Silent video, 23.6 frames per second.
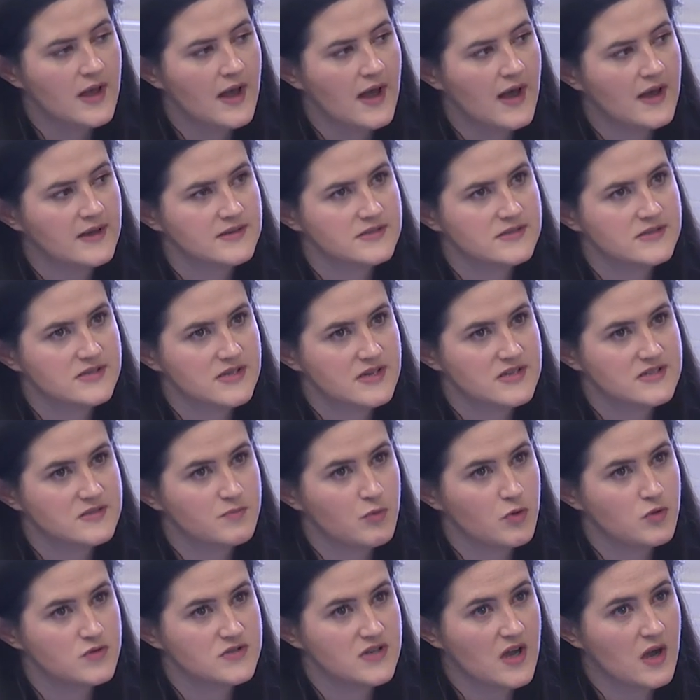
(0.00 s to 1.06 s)
And I
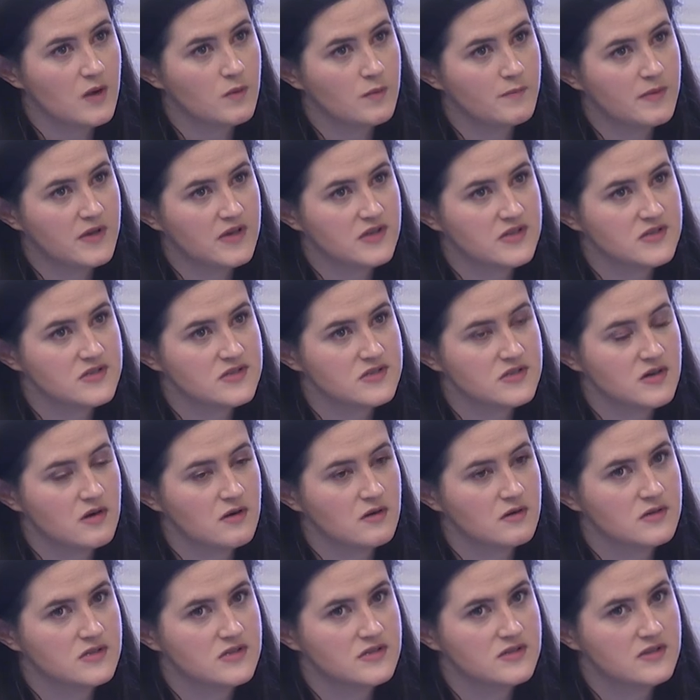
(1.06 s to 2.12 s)
suppose I would be
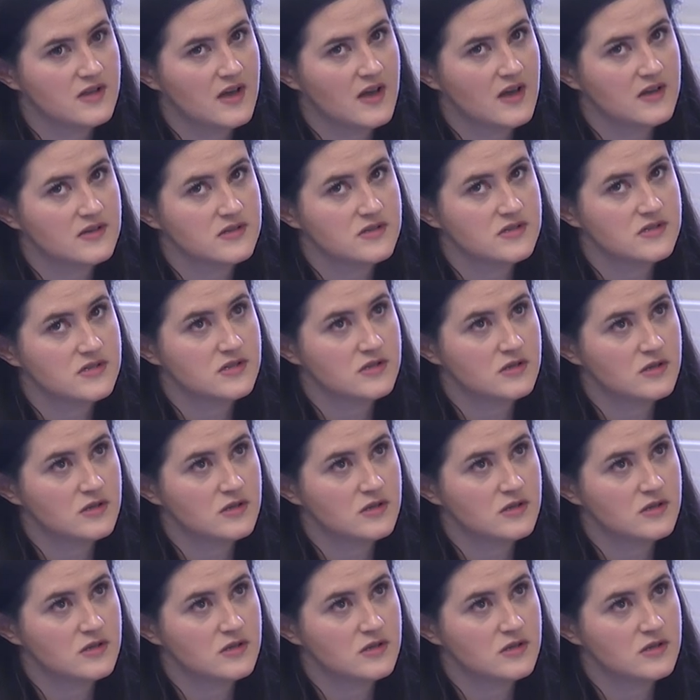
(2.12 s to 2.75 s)
concerned that,